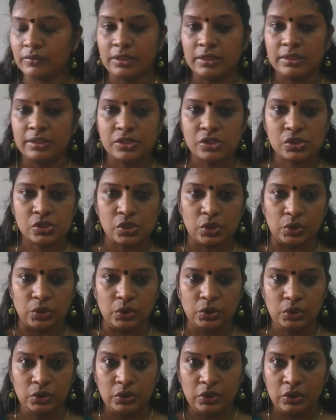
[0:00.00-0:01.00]

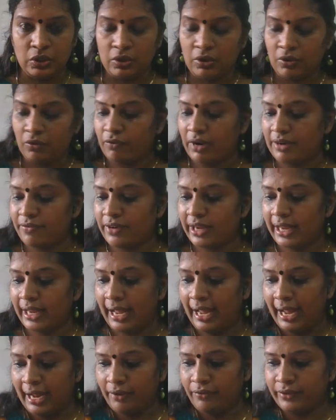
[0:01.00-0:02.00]
So, what we
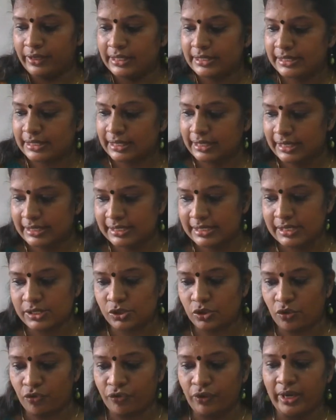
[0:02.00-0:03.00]
have discussed
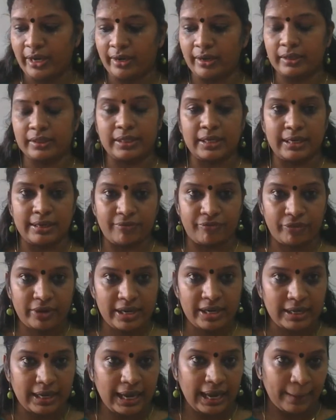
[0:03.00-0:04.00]
so far are the
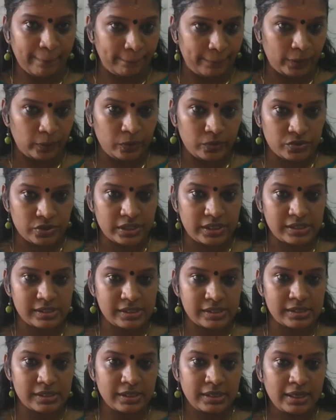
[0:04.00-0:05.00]
different
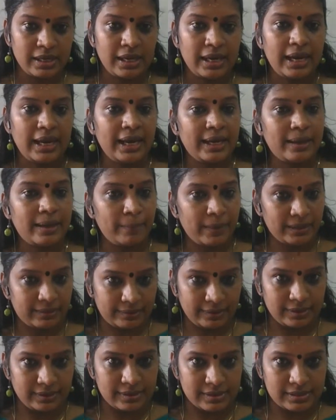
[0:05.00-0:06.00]
approaches and
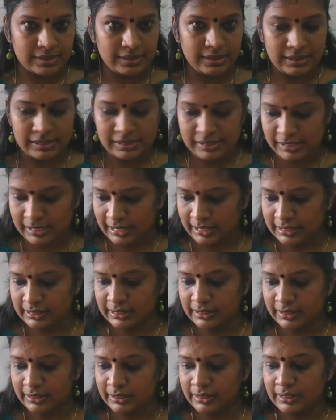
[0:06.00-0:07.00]
methods, isn't
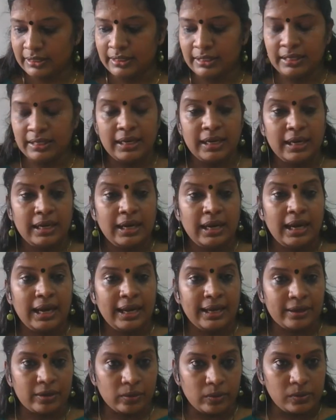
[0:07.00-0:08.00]
it?
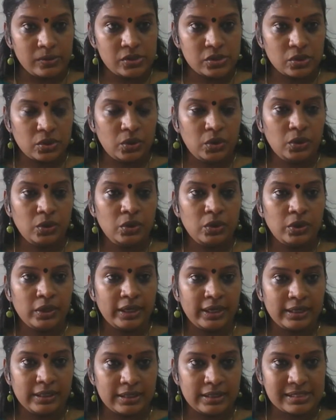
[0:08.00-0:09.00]
And also,
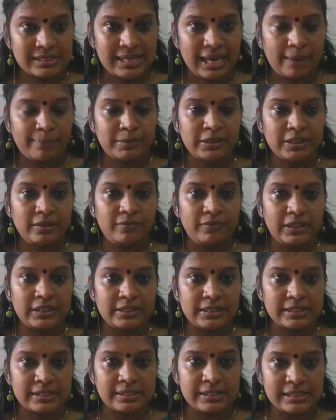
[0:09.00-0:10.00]
in this chapter, we
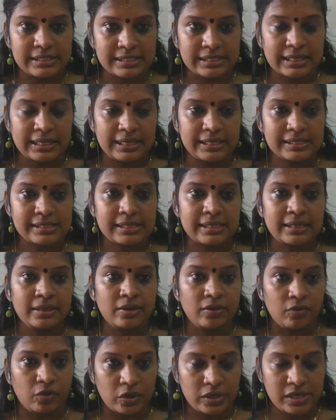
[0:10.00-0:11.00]
just discuss
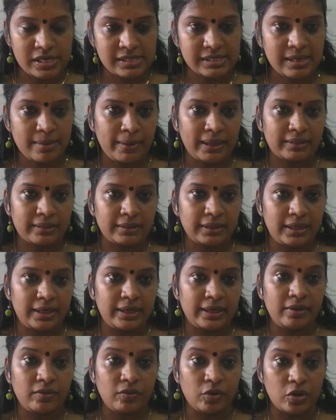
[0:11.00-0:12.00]
what is a method,
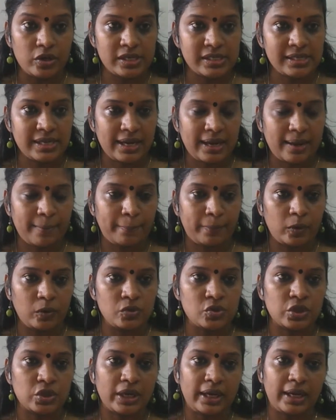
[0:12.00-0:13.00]
what is an approach,
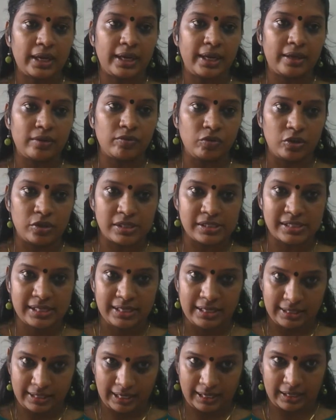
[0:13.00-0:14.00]
and what is a
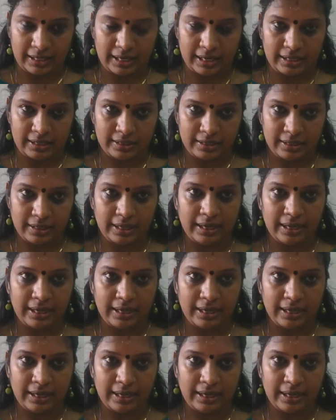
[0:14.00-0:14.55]
technique.